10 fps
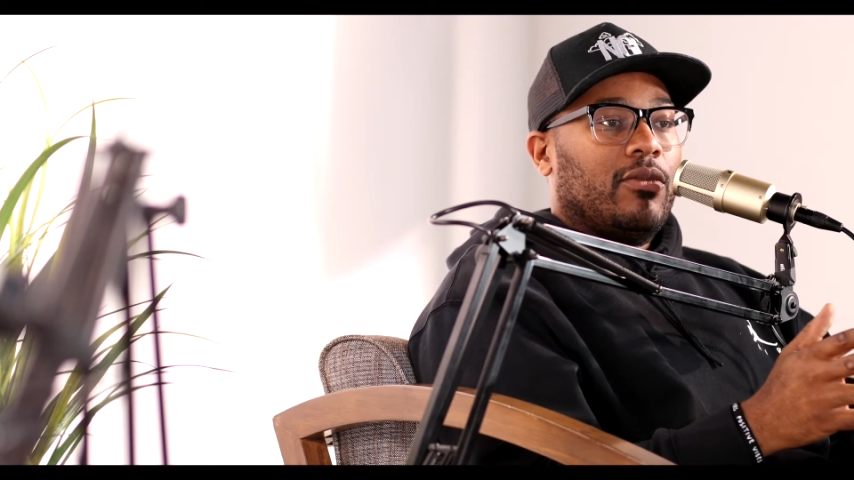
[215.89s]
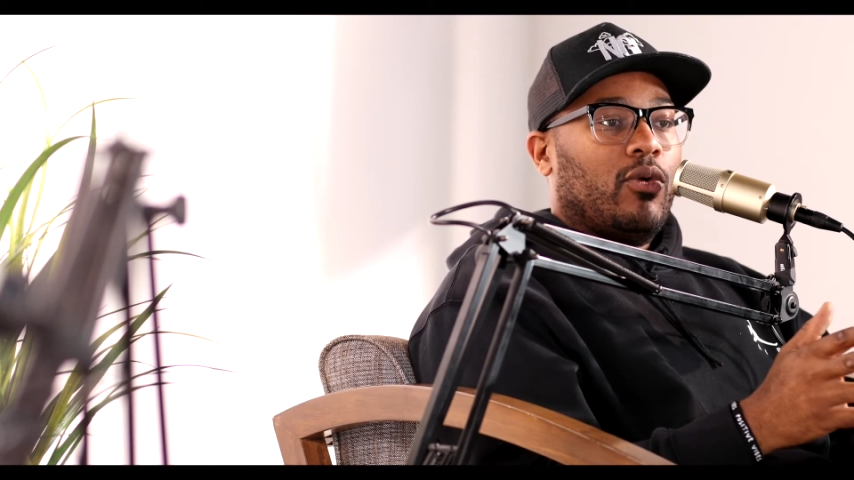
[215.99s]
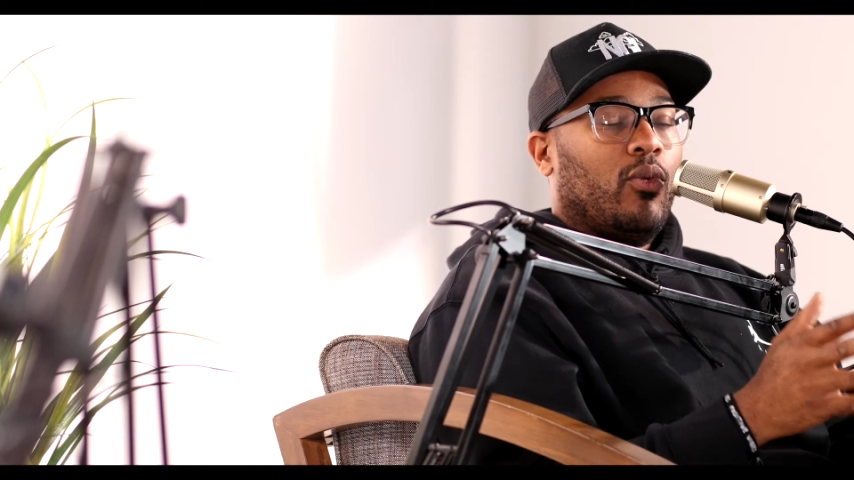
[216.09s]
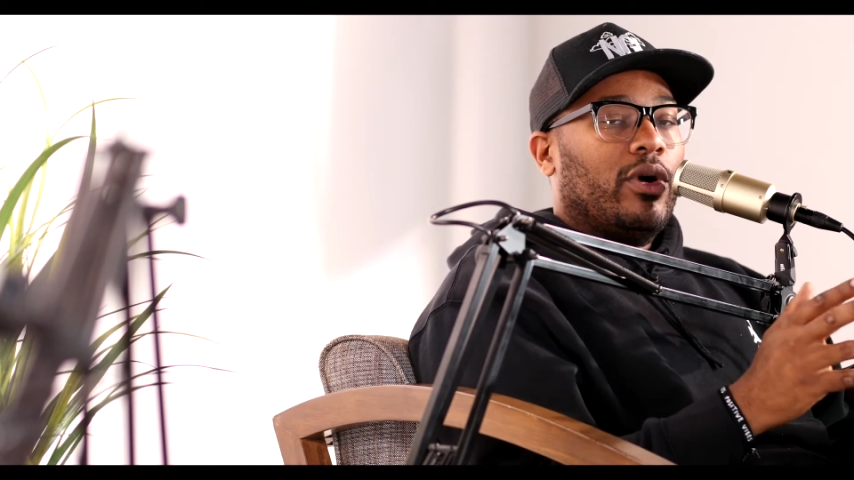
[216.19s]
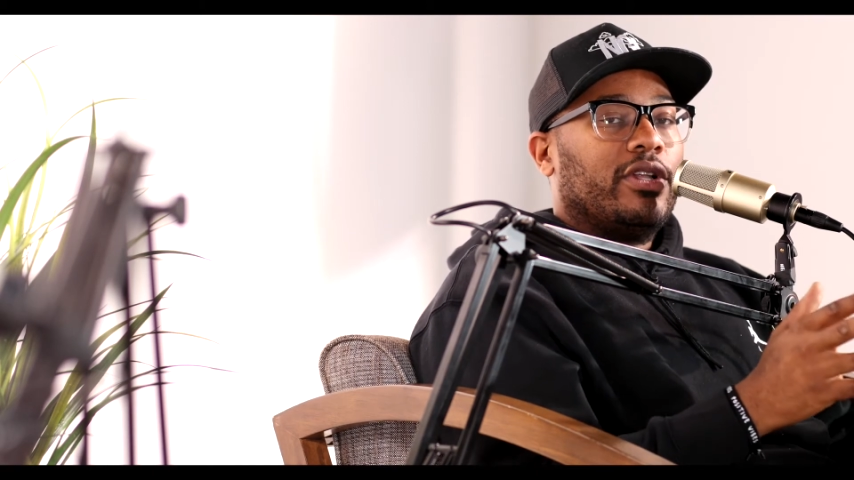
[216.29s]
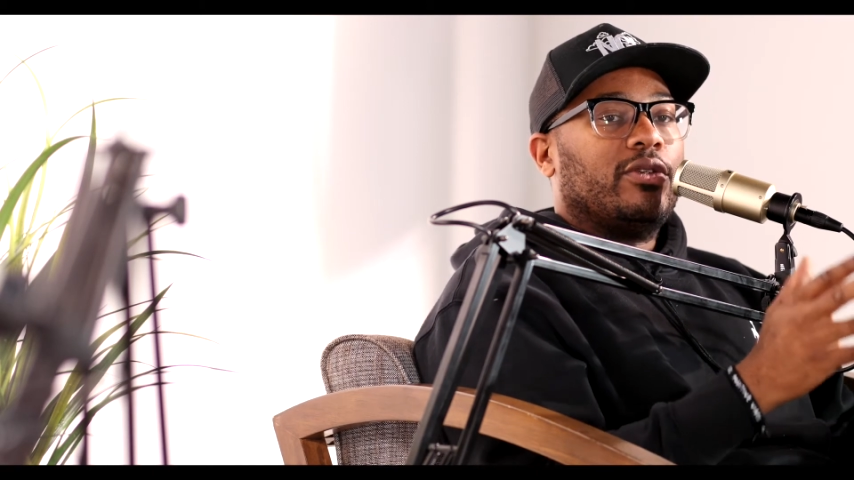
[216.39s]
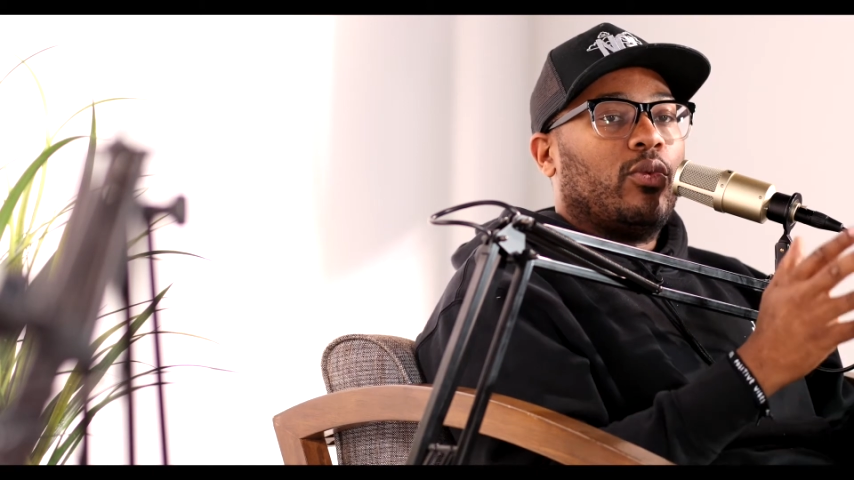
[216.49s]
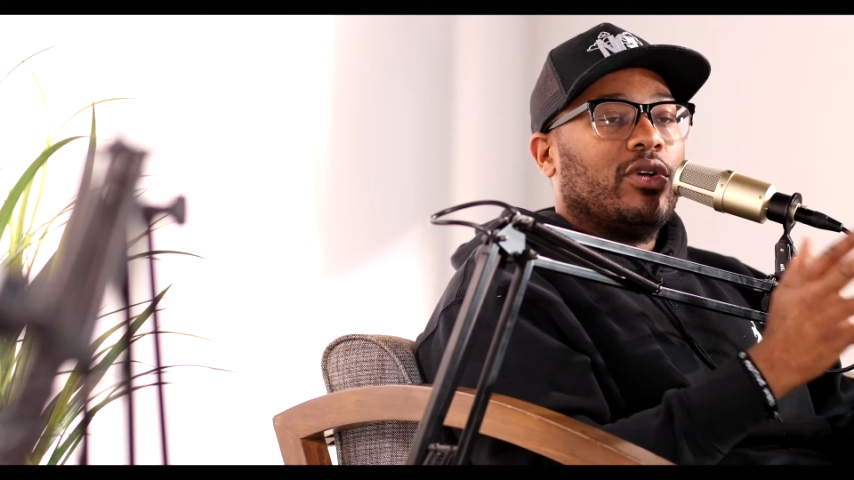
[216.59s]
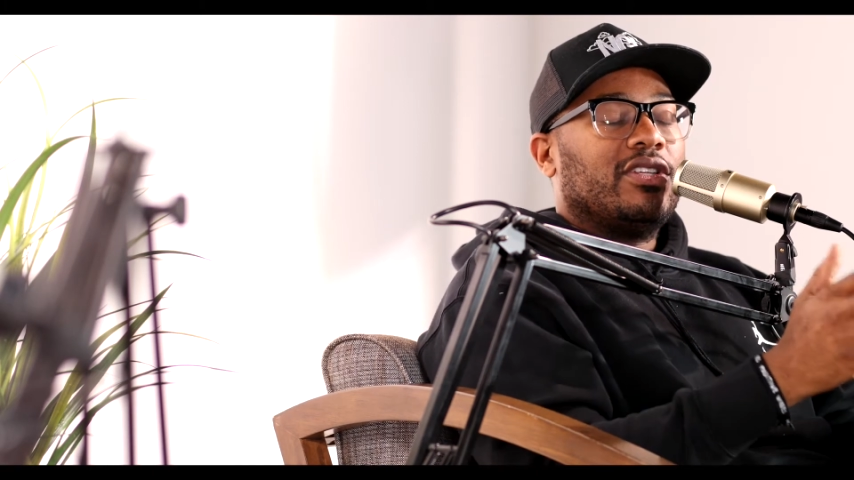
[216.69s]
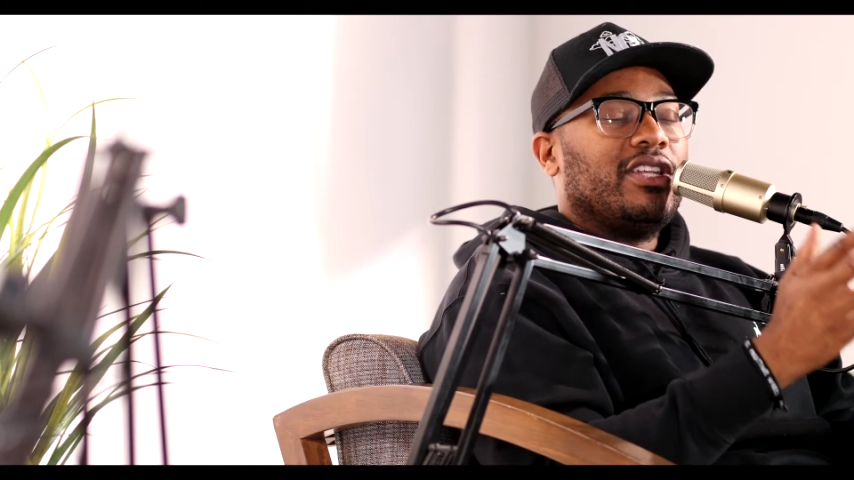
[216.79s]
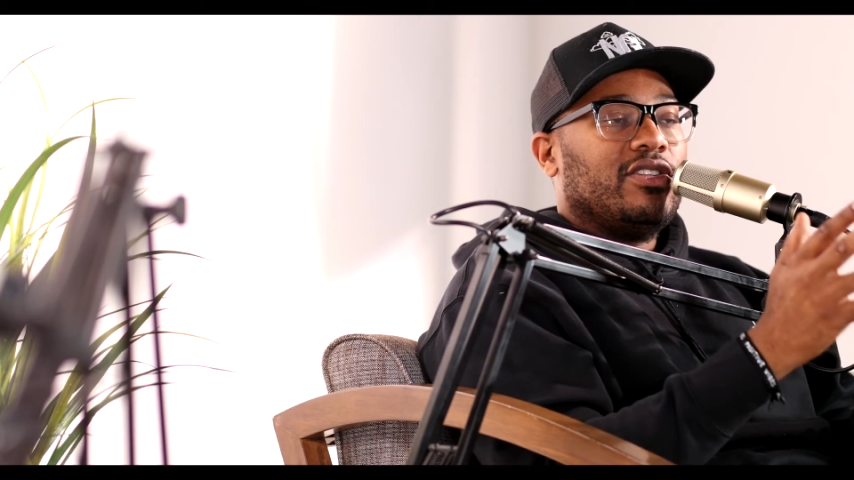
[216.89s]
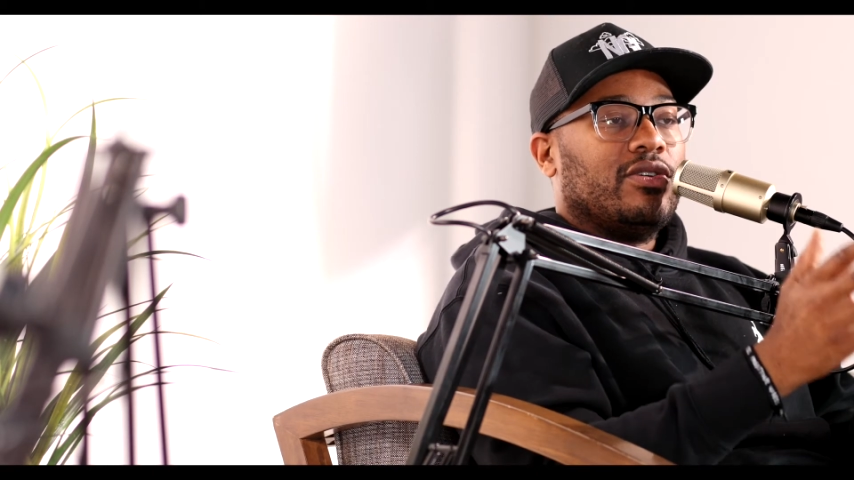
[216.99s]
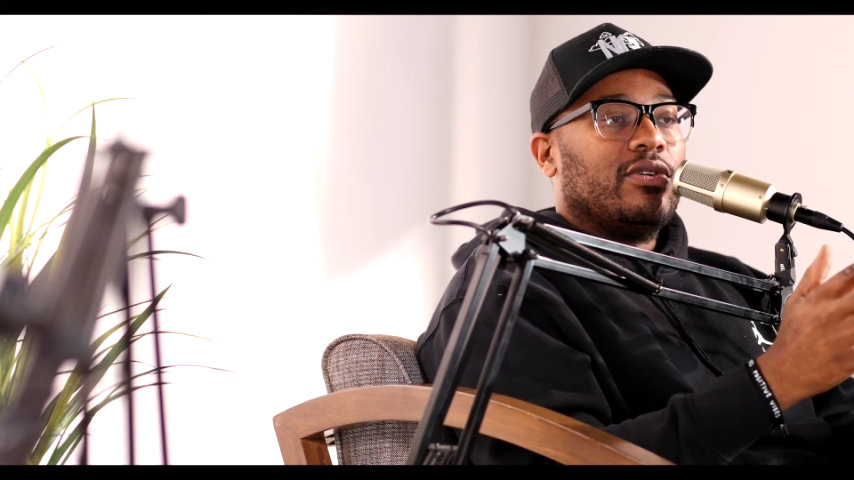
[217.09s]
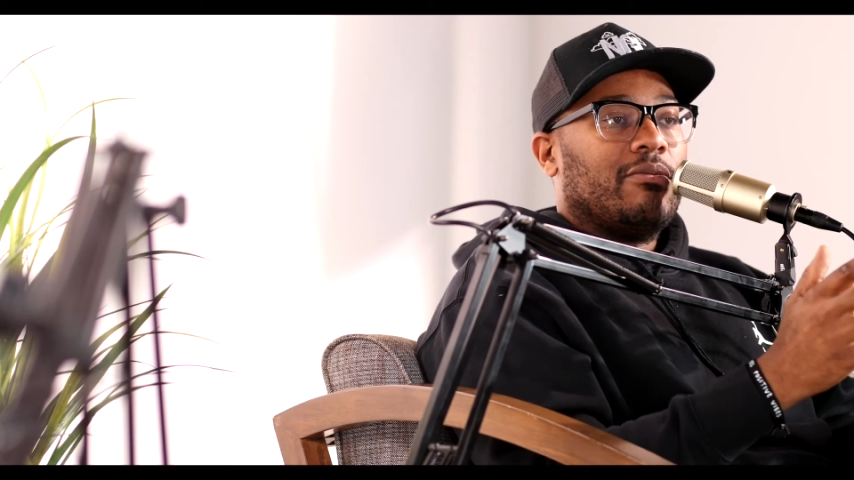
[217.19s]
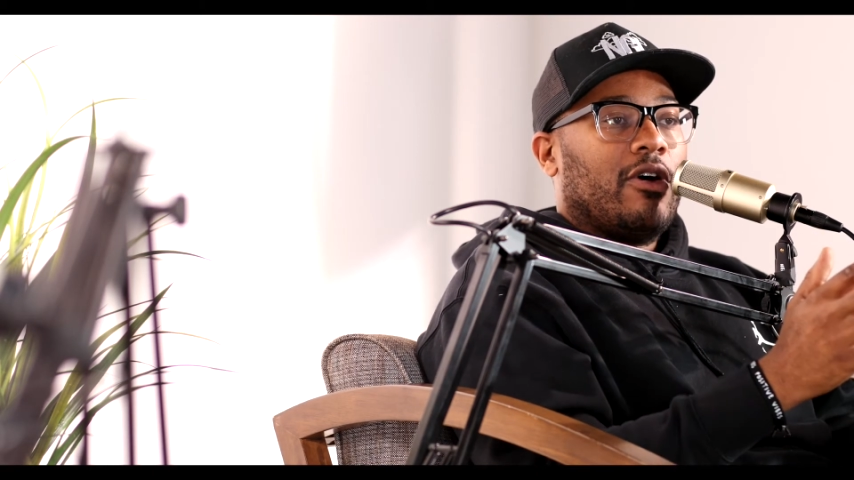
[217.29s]
what did he
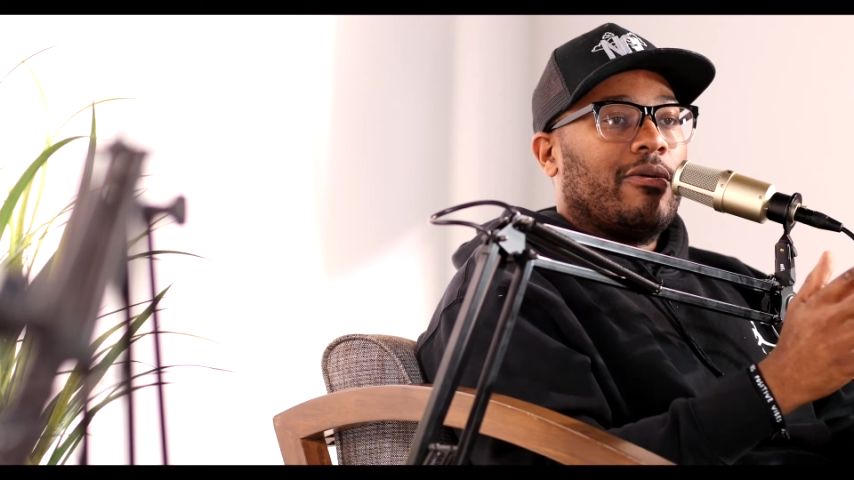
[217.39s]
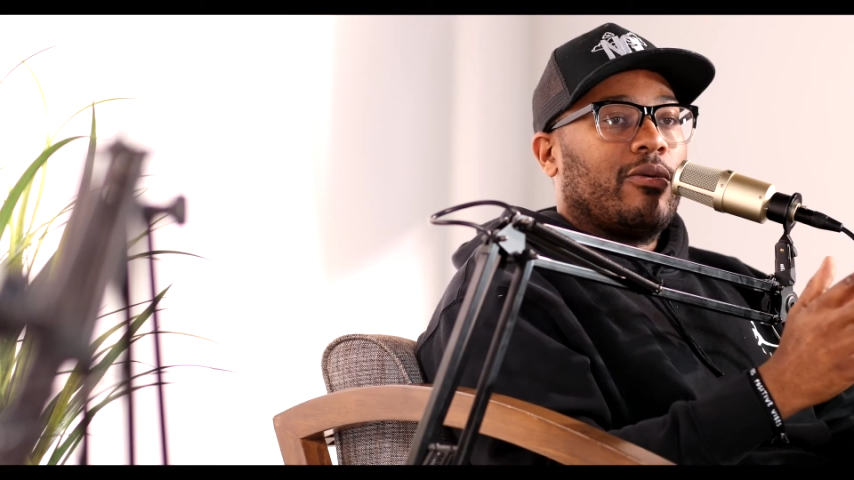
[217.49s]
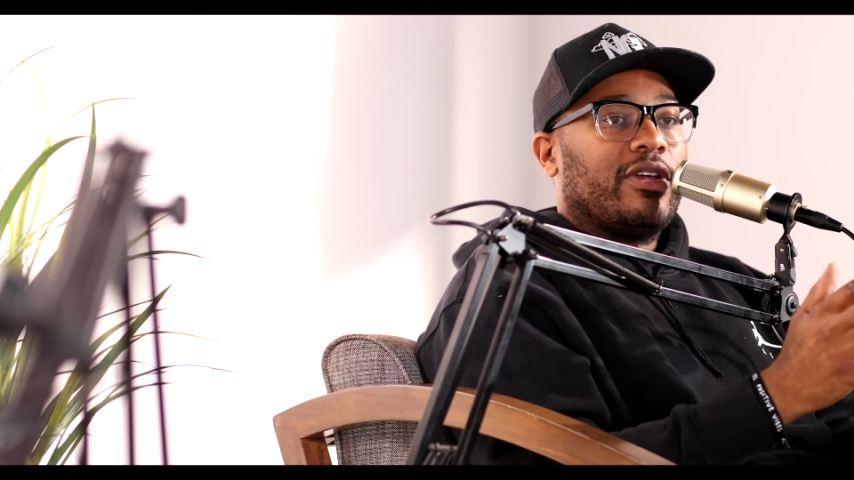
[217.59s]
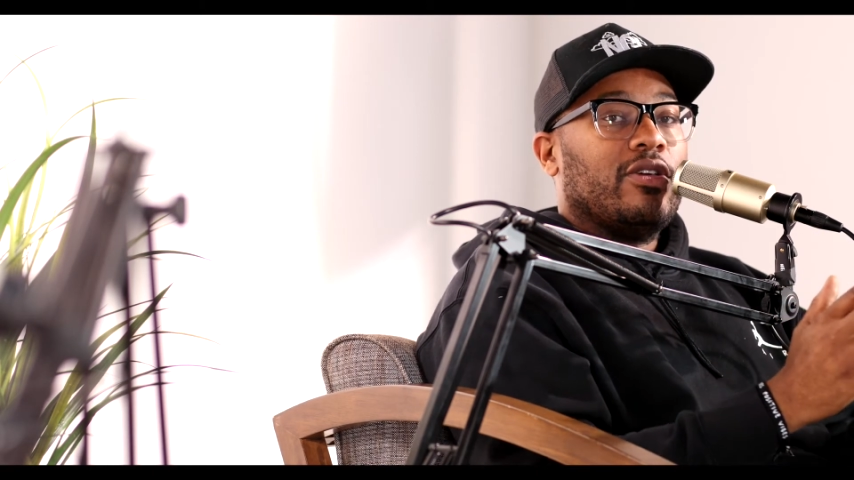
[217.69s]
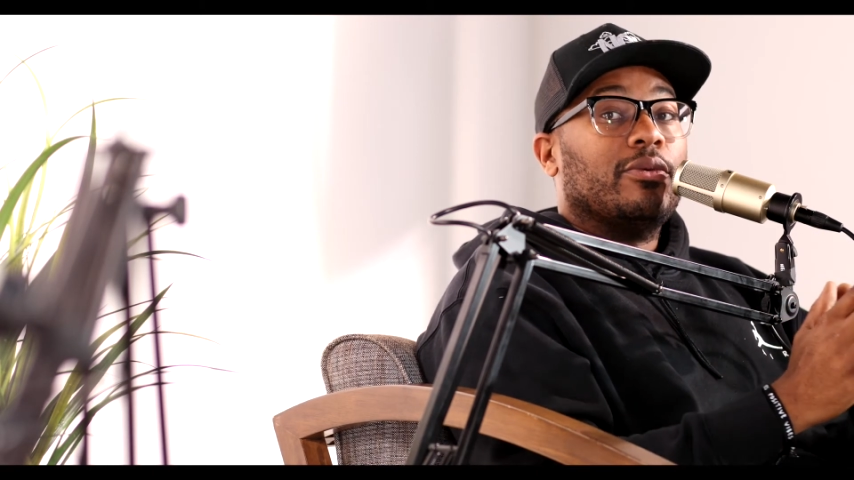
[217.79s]
do in a moment where he